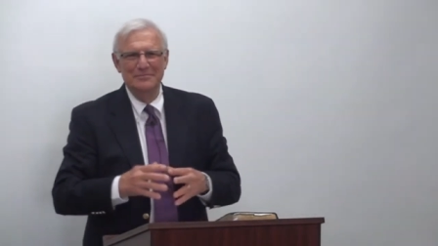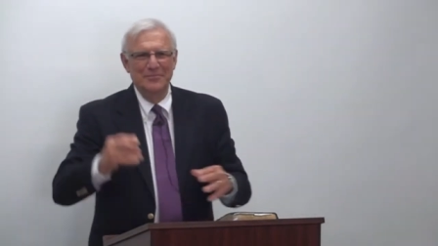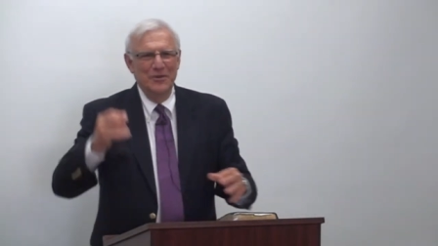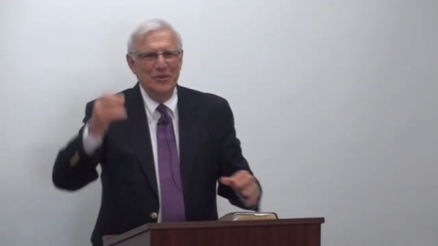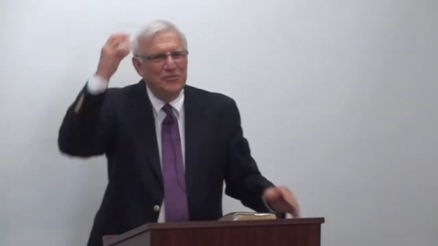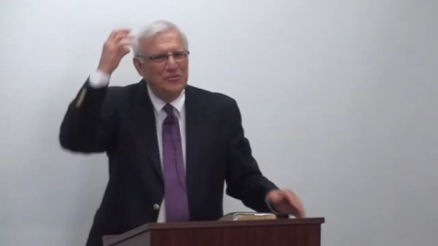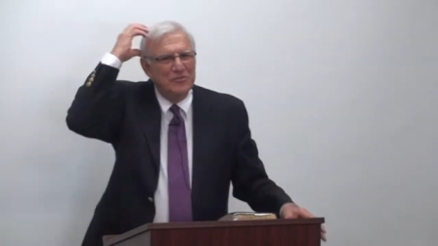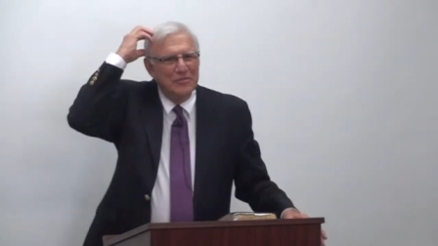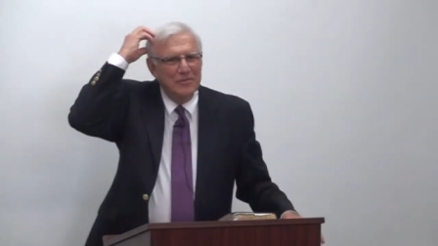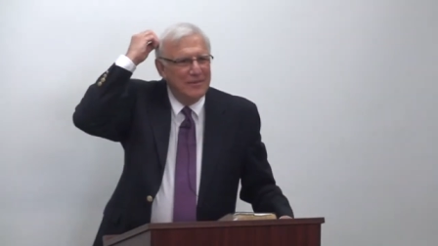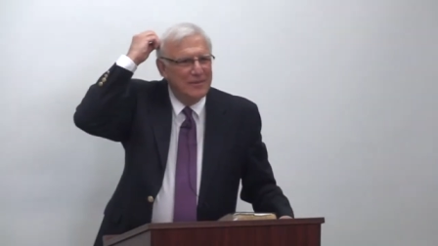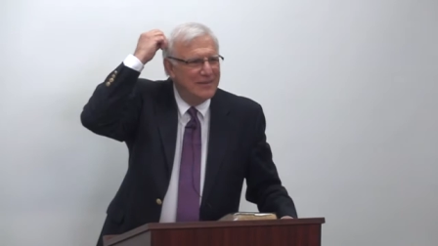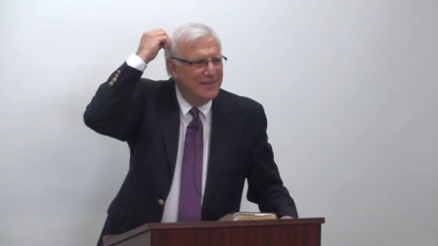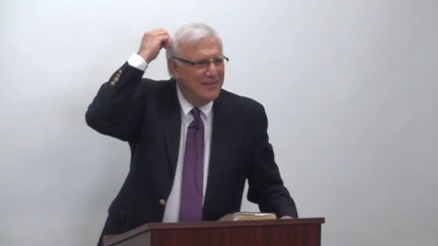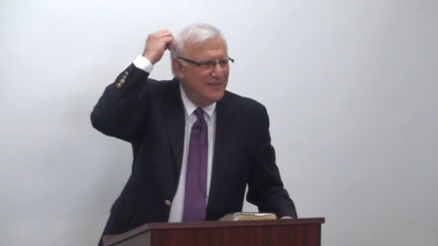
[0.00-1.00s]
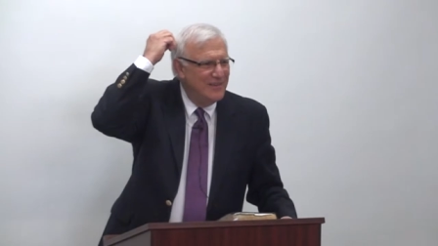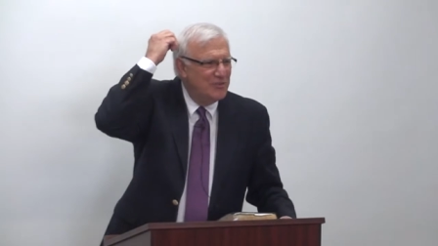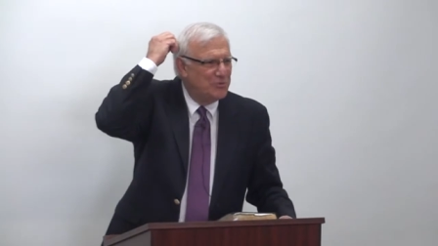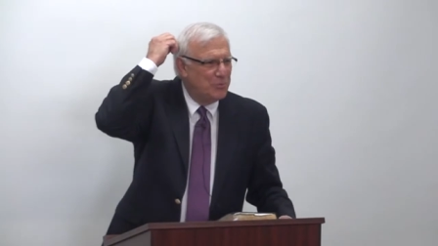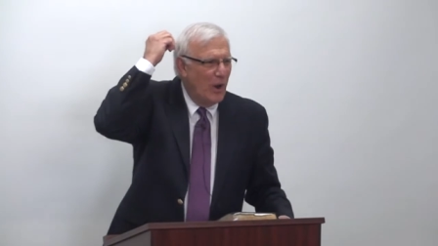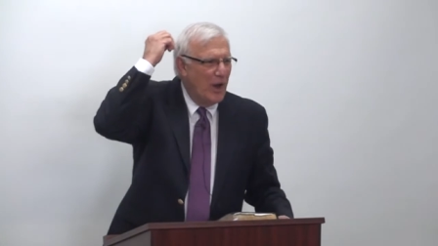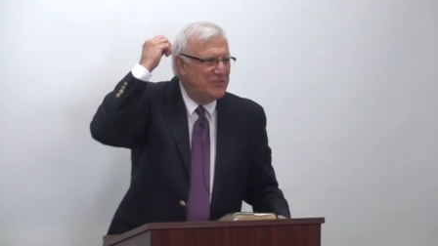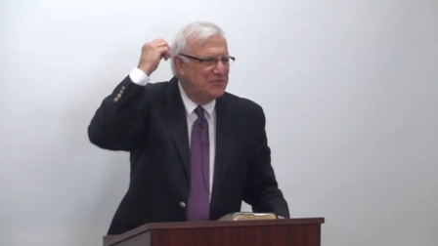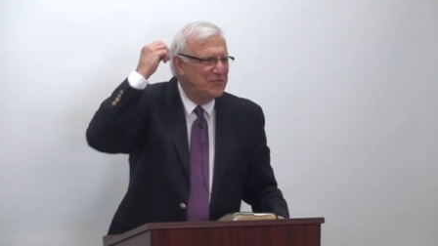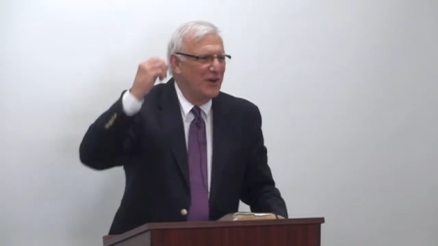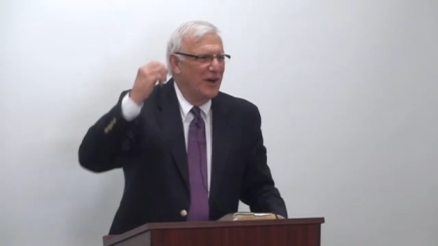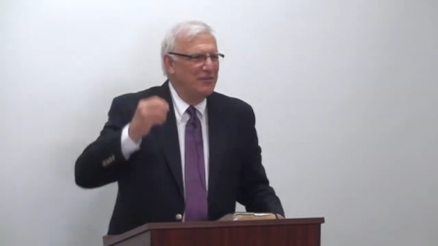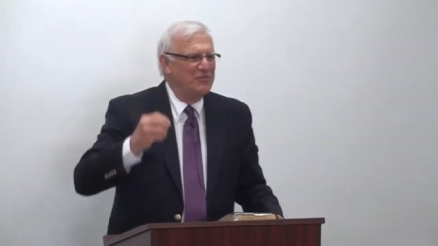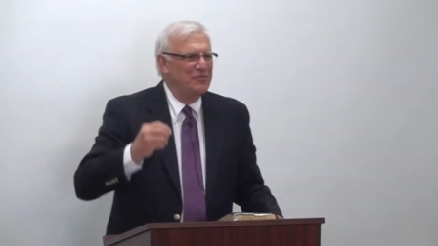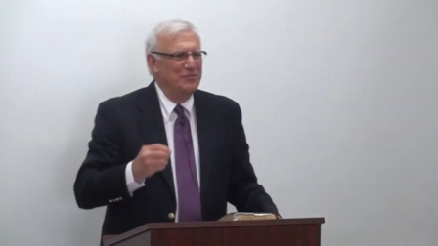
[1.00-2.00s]
This, this white
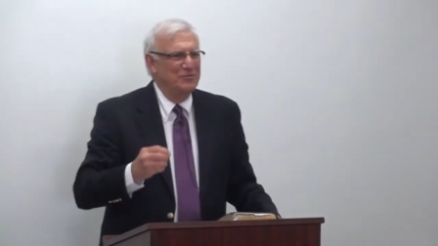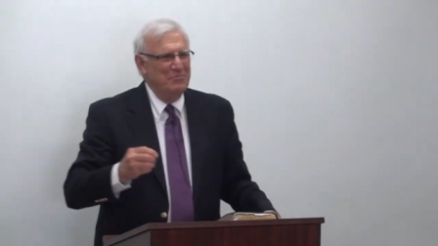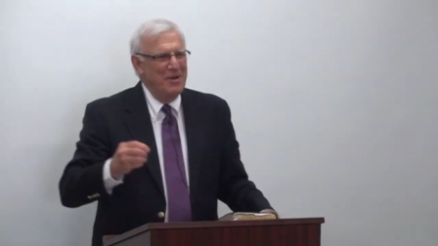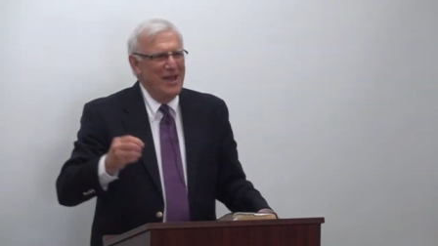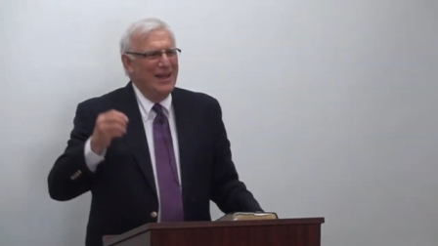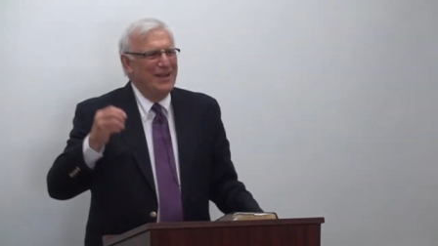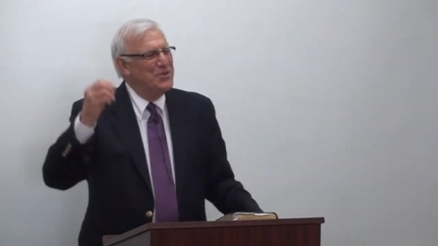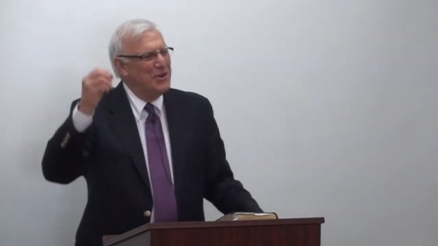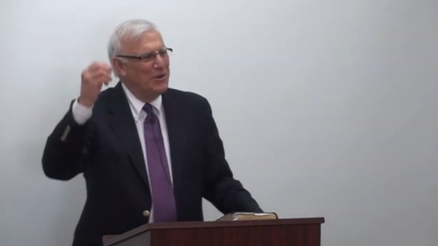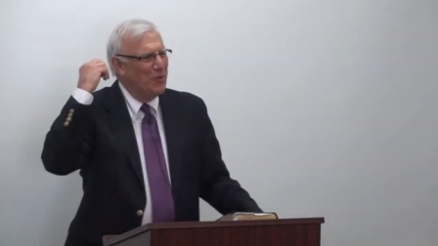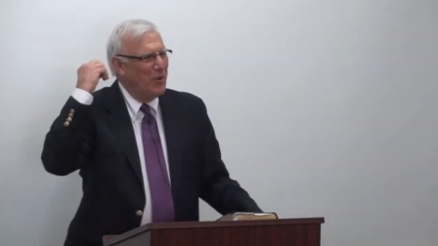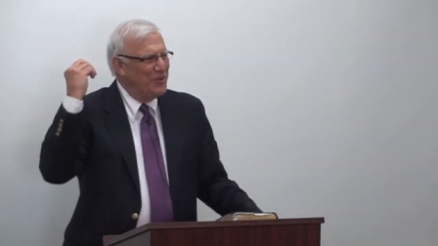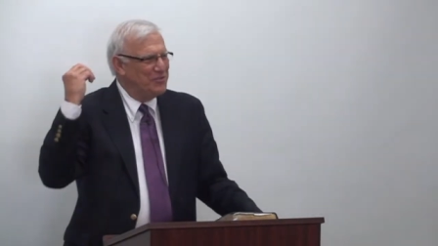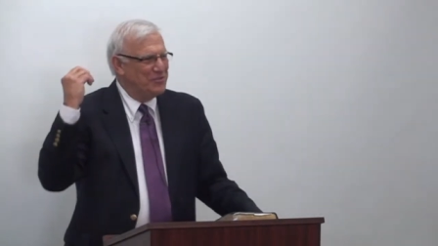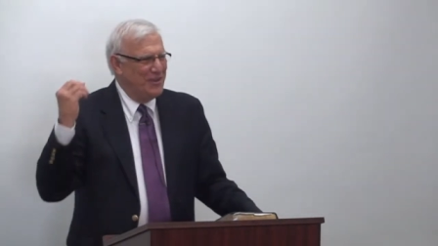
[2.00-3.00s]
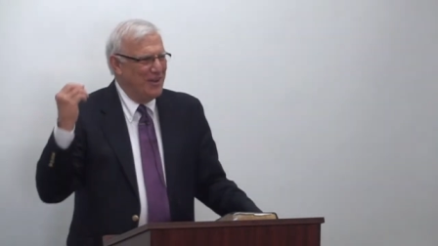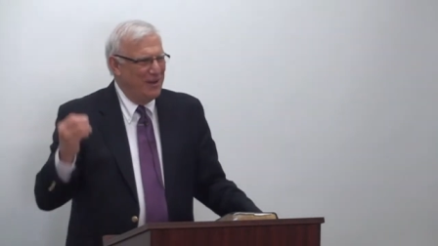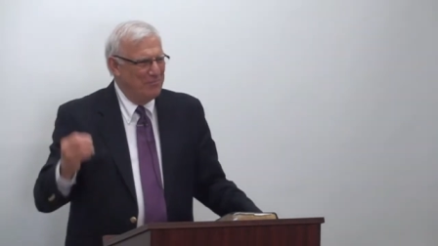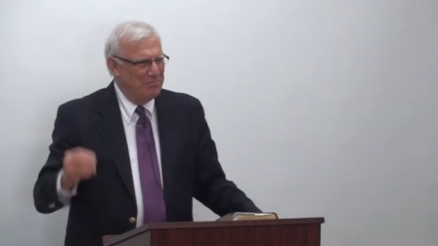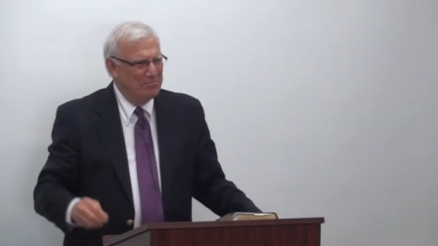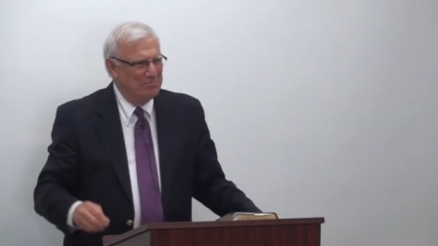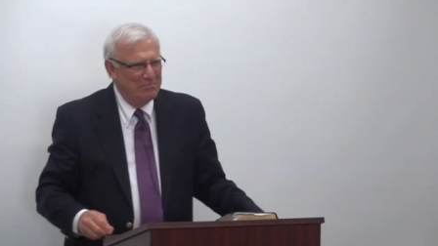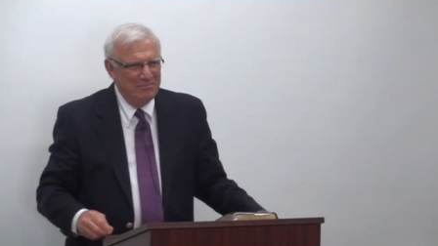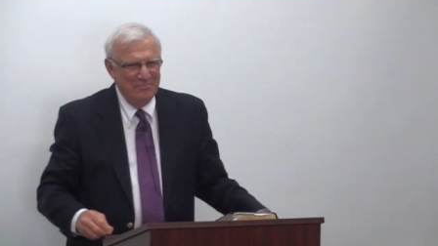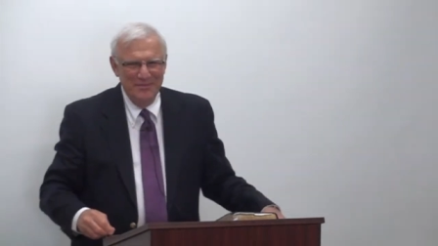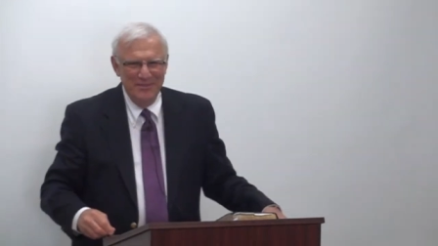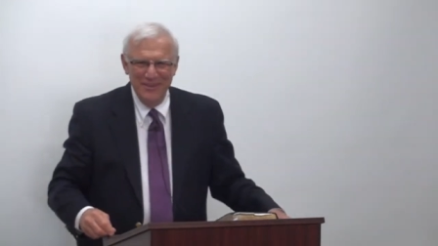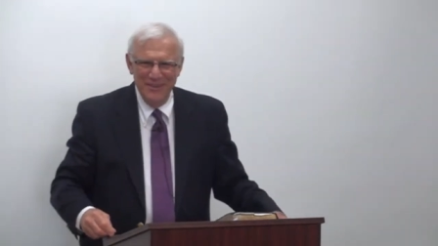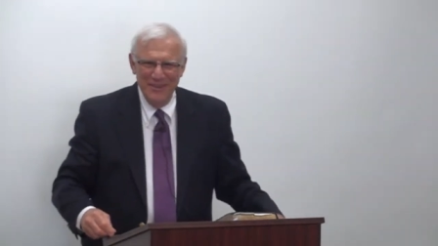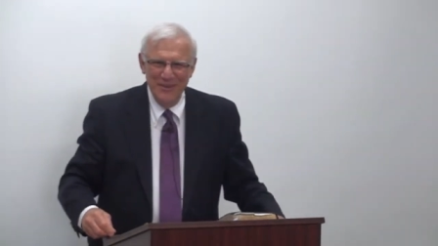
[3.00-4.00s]
stuff, man, you're washed up.
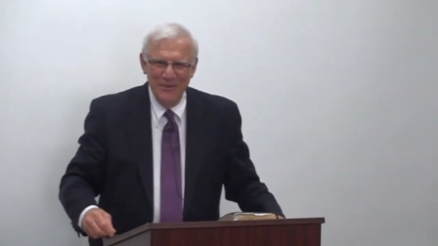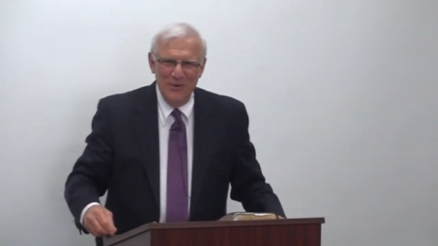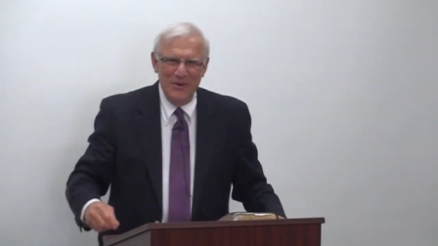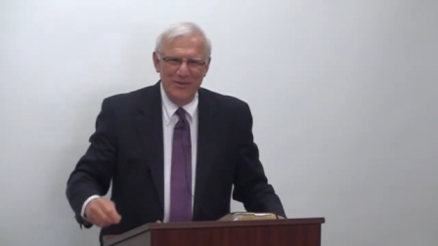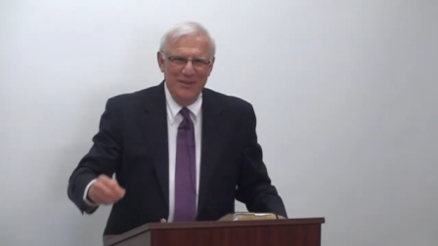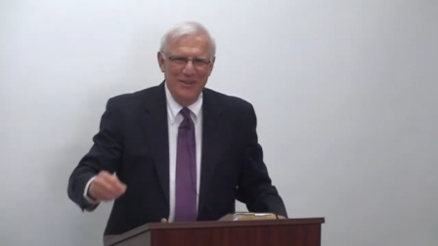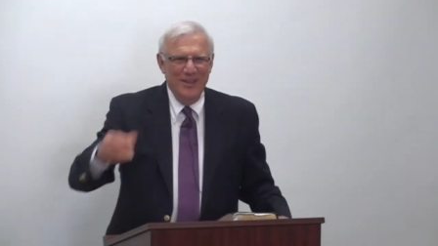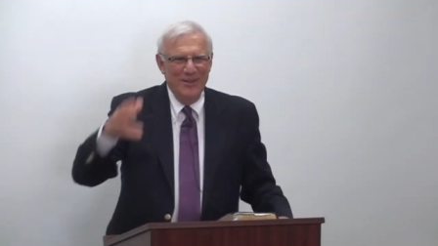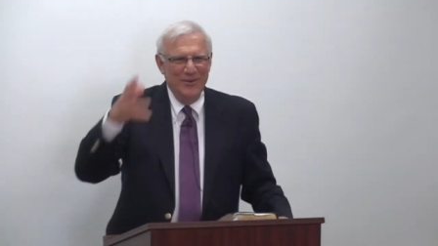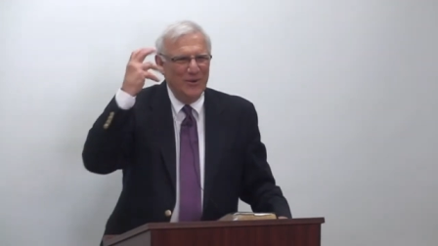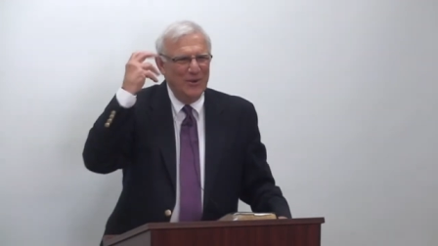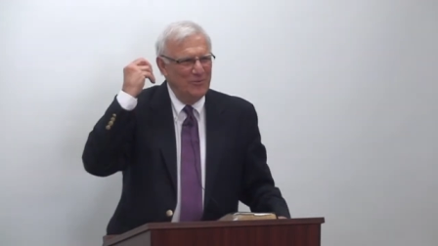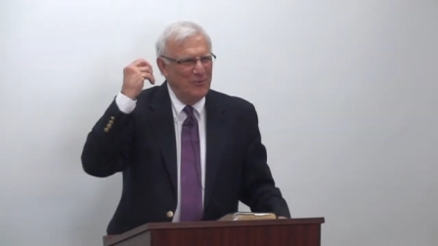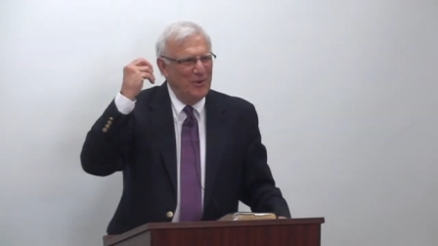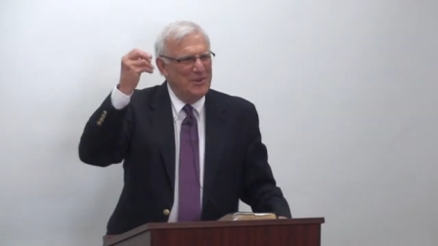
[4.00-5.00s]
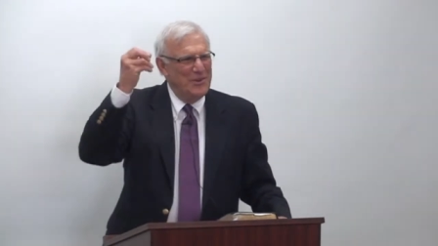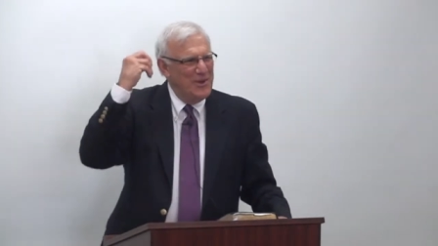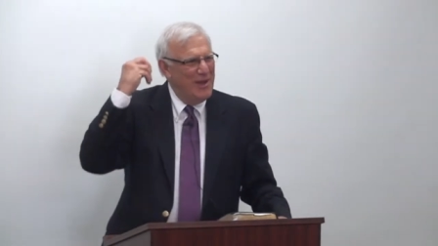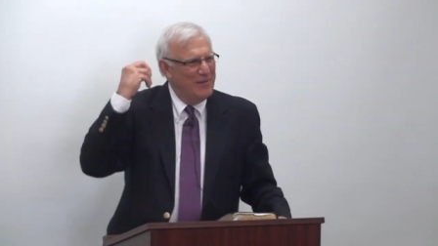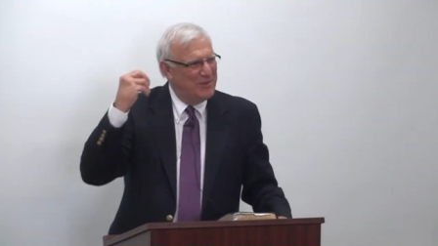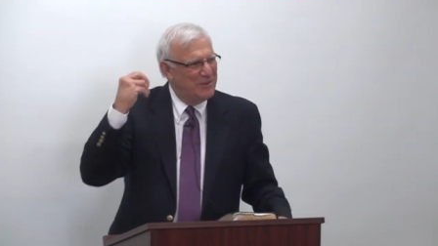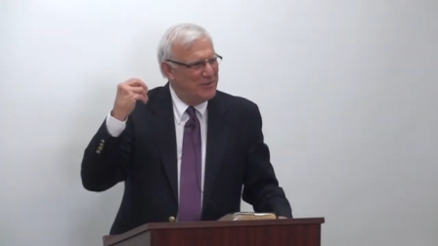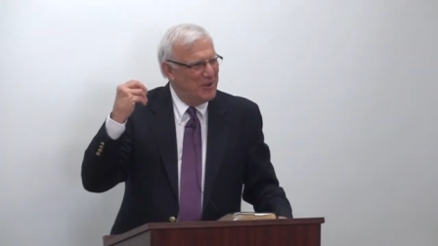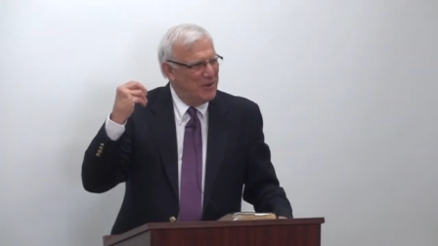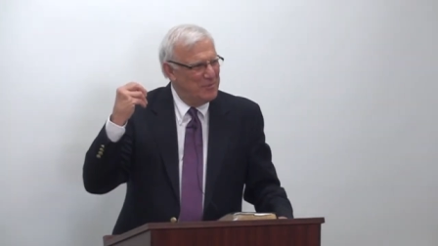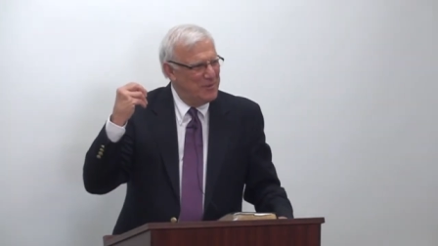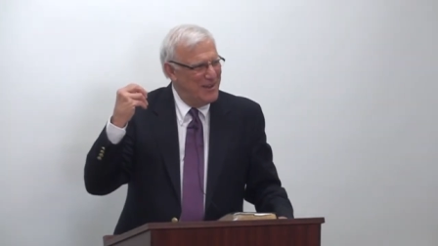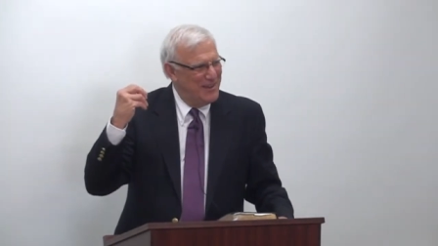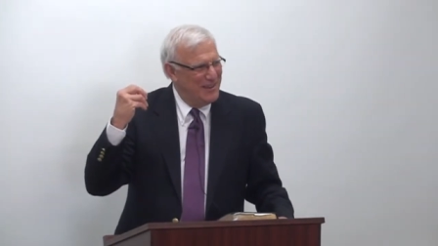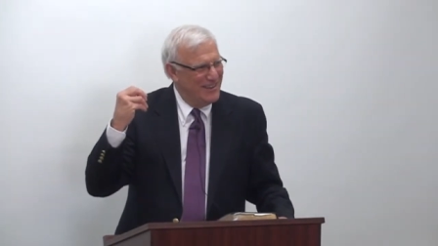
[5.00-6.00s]
What, what, what do you have to tell
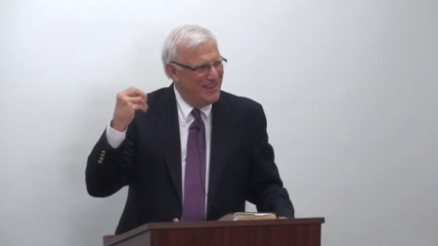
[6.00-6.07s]
me?